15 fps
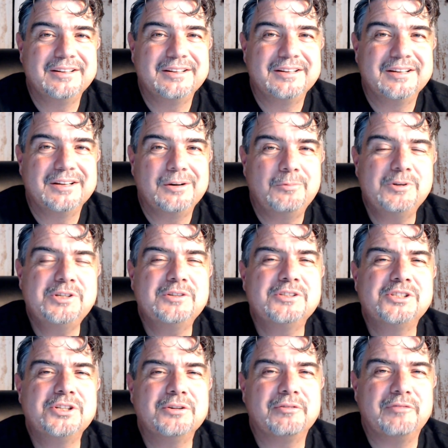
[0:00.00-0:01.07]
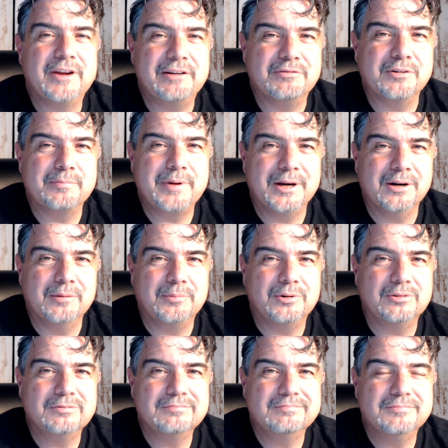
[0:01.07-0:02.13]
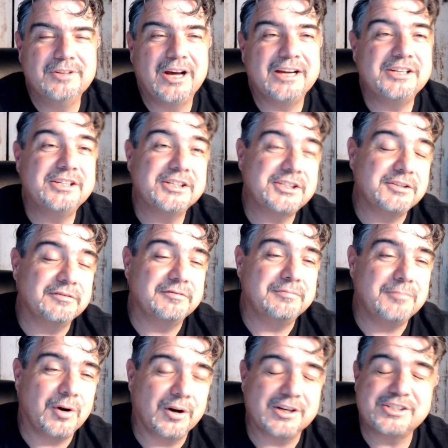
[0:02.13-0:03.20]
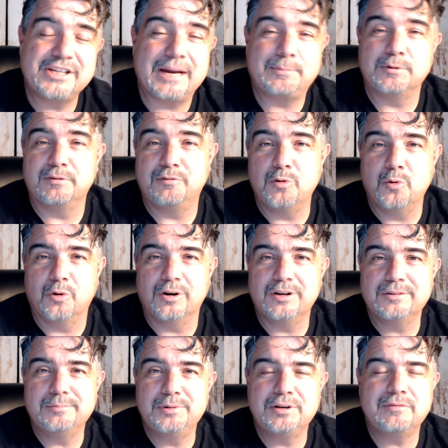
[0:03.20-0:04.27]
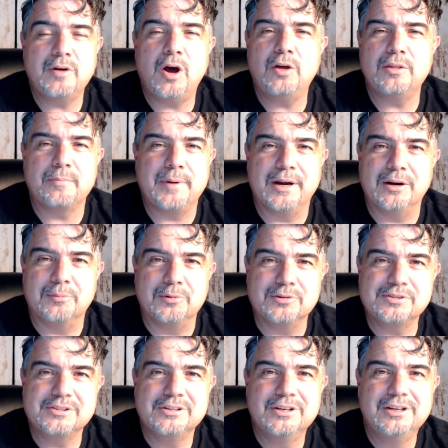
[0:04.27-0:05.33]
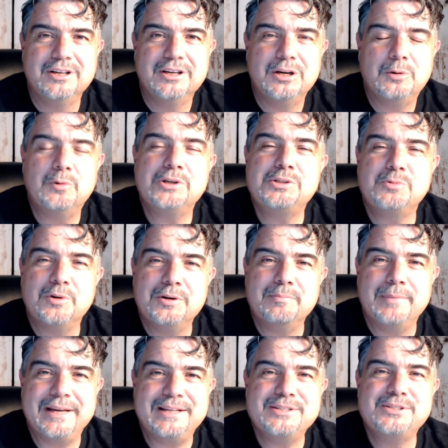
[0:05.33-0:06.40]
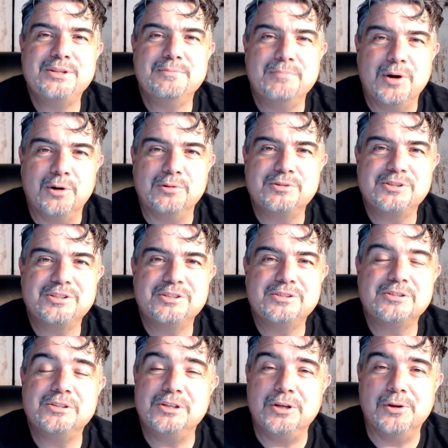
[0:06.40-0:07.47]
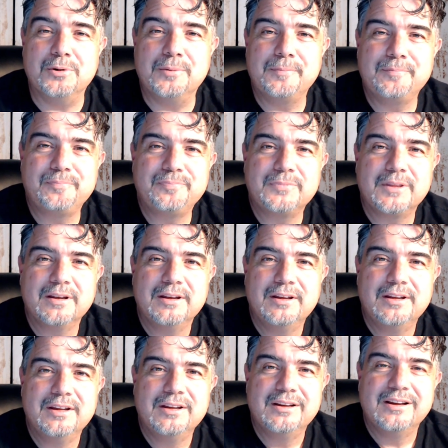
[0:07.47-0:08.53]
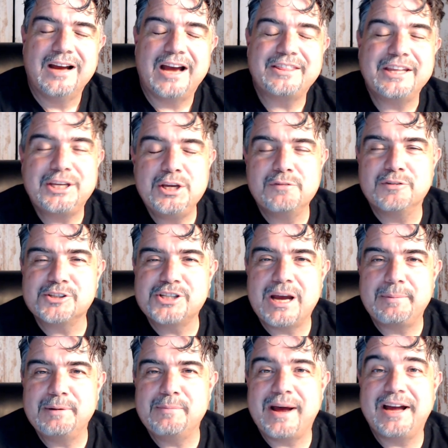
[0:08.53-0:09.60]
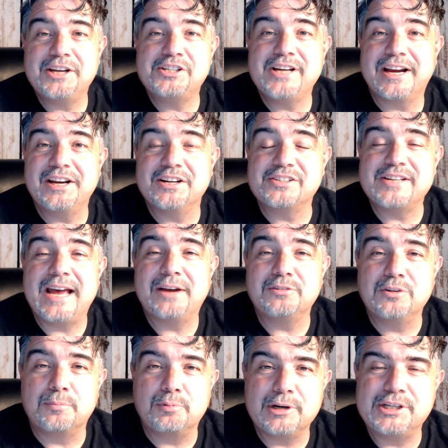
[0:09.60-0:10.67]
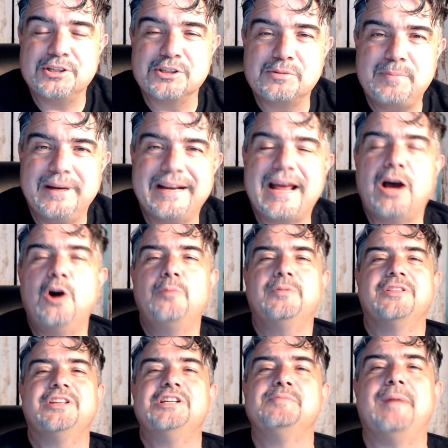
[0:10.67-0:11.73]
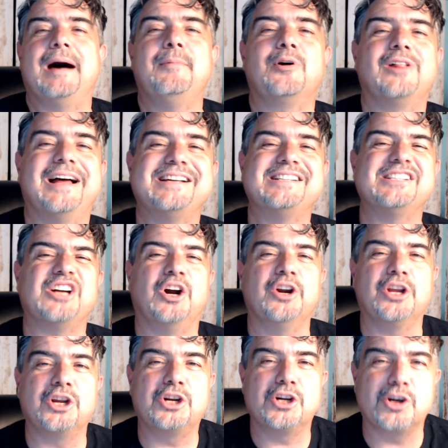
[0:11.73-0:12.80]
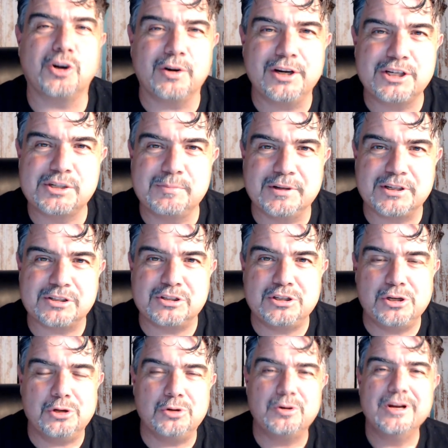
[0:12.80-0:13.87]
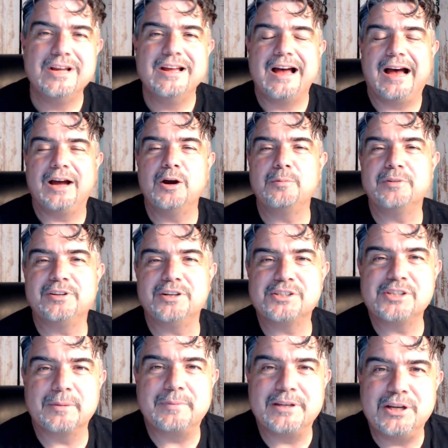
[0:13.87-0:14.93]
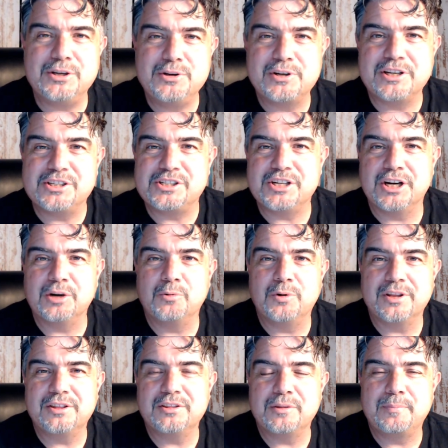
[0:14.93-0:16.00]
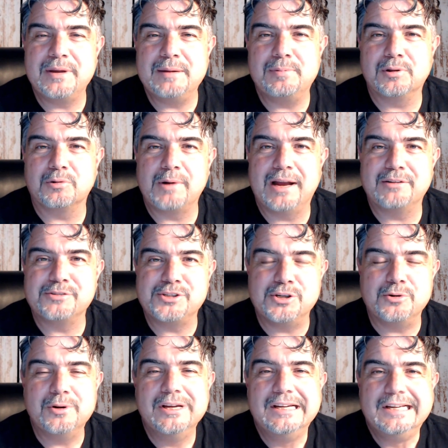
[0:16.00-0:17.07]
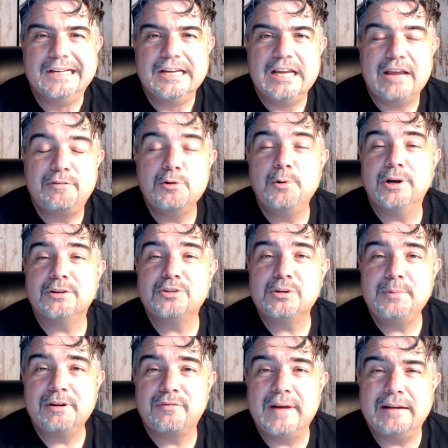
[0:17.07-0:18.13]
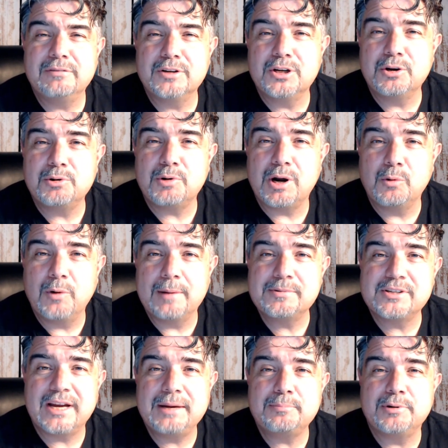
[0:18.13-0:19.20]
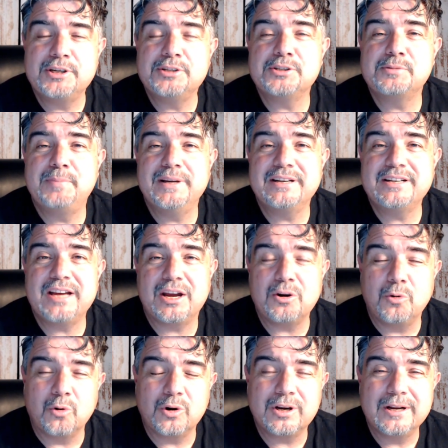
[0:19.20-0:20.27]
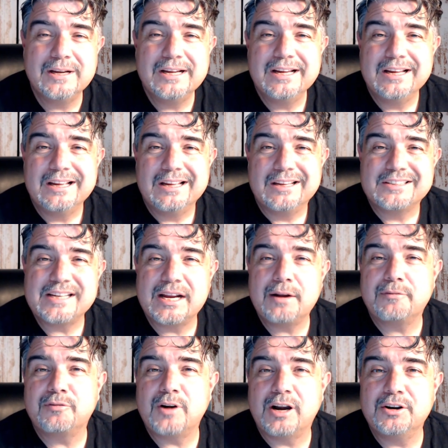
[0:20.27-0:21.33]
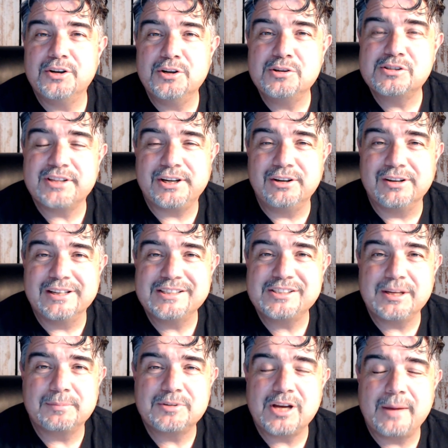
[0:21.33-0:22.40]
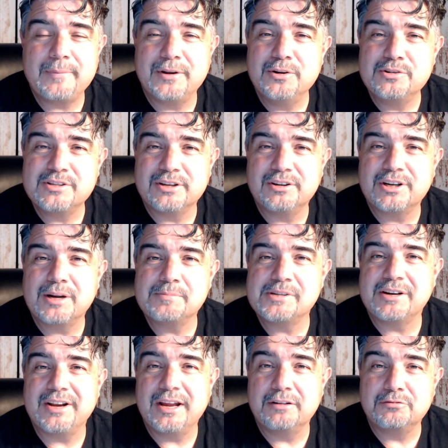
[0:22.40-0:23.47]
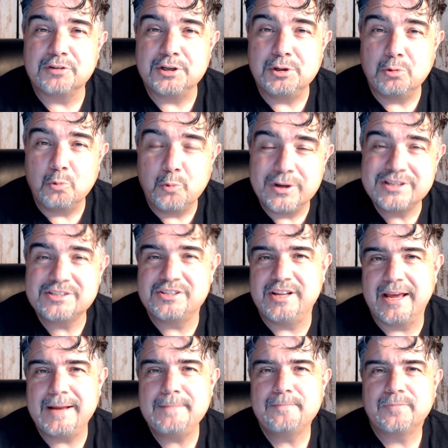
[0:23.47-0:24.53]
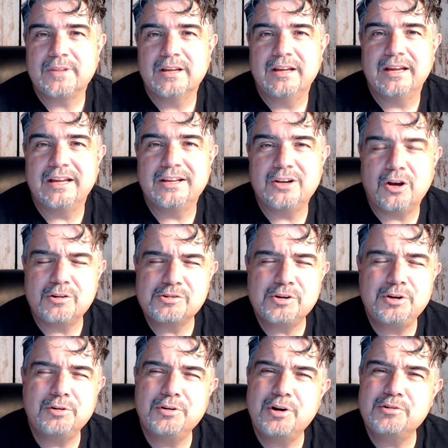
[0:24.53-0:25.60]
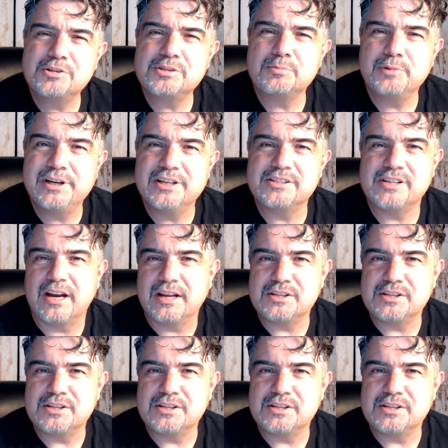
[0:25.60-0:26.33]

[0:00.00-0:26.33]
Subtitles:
which is your favorite parable? Not just of Mark chapter 4, but of all the parables. Which one means the most to you? I thank you for stopping by and checking us out on the Preacher's Pen. I hope that these Bible classes are an encouragement to you. I hope that there's something that you can share with the people around you. If you will, do me a favor, go to our website, preacherspen.org. Sign up for our newsletter list up top. The newsletter comes out every Wednesday. And also you'll notice some redesigns on the